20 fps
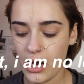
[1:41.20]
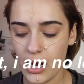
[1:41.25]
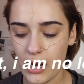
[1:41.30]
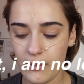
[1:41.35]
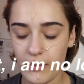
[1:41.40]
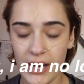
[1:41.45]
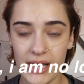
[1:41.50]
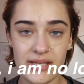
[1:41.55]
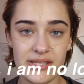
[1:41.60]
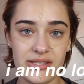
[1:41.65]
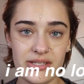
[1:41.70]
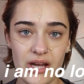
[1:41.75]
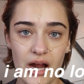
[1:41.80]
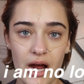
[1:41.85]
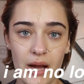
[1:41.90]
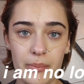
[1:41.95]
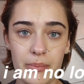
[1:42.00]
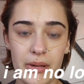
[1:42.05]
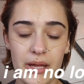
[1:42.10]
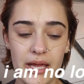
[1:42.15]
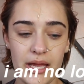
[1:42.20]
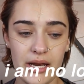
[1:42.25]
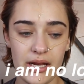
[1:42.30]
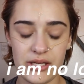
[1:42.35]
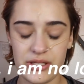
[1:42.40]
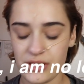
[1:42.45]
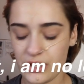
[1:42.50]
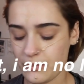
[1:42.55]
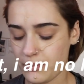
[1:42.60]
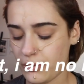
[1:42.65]
I stop and
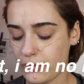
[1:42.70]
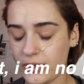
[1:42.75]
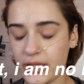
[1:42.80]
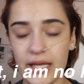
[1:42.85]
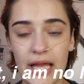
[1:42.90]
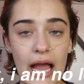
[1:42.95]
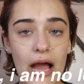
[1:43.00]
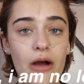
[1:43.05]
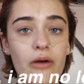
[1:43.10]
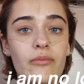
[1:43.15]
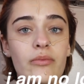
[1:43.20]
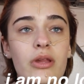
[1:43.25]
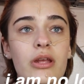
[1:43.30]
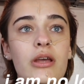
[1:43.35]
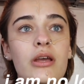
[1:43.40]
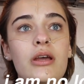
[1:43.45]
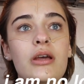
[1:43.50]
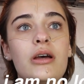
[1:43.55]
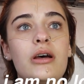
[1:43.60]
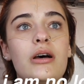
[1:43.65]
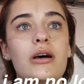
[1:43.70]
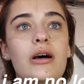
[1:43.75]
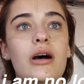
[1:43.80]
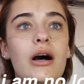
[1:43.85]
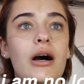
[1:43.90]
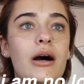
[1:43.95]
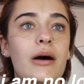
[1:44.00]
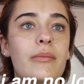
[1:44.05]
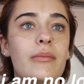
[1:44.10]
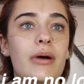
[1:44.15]
I start pulling out.
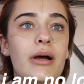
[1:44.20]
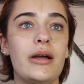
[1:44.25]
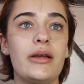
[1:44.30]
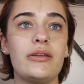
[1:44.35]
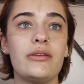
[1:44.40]
I